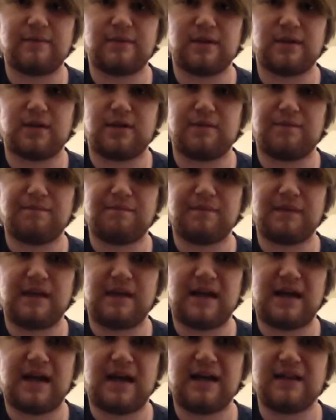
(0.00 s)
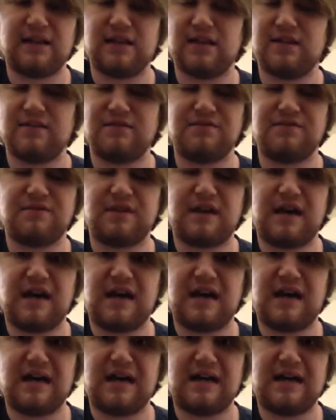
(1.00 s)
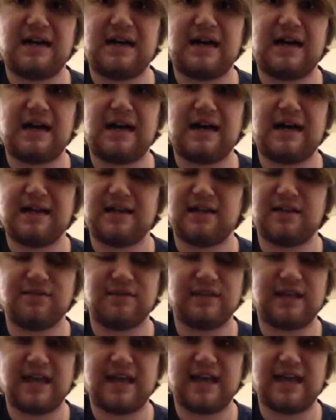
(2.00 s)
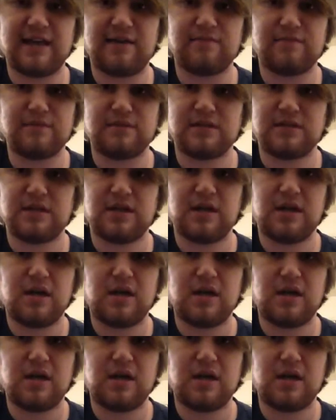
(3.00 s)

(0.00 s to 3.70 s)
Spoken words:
I love the games.